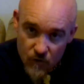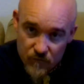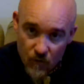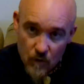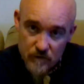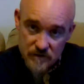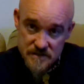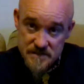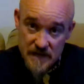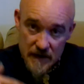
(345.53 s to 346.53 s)
for the
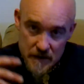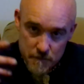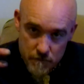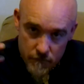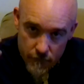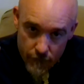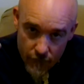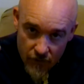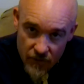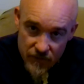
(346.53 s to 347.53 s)
same
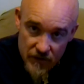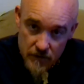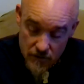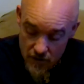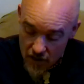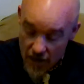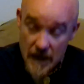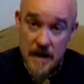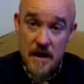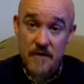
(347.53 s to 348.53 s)
thing,
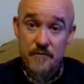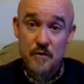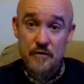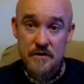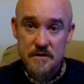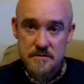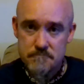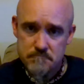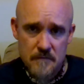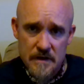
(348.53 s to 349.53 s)
and I feel that it
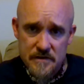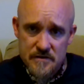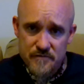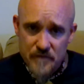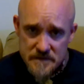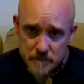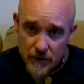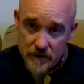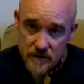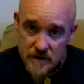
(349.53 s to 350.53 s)
just fits
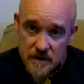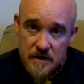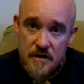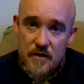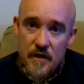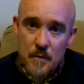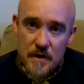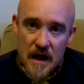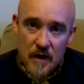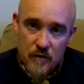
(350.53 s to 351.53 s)
better than what
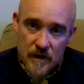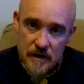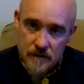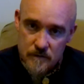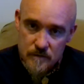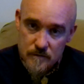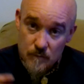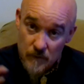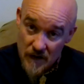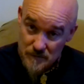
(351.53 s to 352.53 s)
I
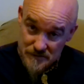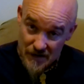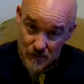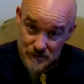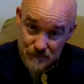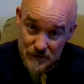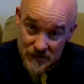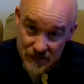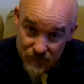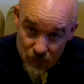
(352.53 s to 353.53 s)
was taught. I wasn't really
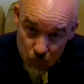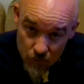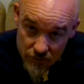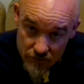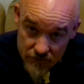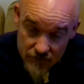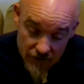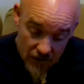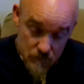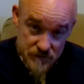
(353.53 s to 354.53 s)
given a word.
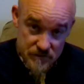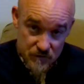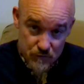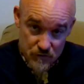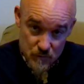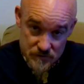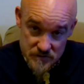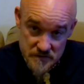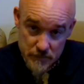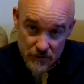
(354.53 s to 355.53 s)
I was just told there was a
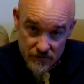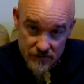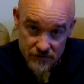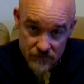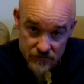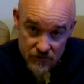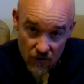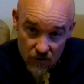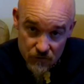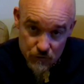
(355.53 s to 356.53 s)
spirit in the
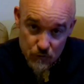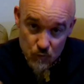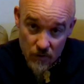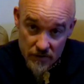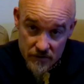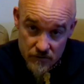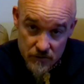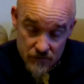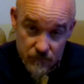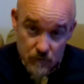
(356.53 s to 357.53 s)
skull that you could awaken
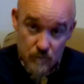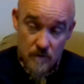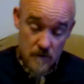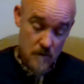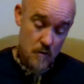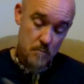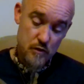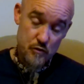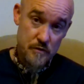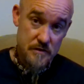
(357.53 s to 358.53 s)
if you
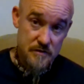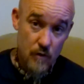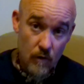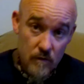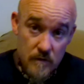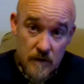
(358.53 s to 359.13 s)
blew in this hole.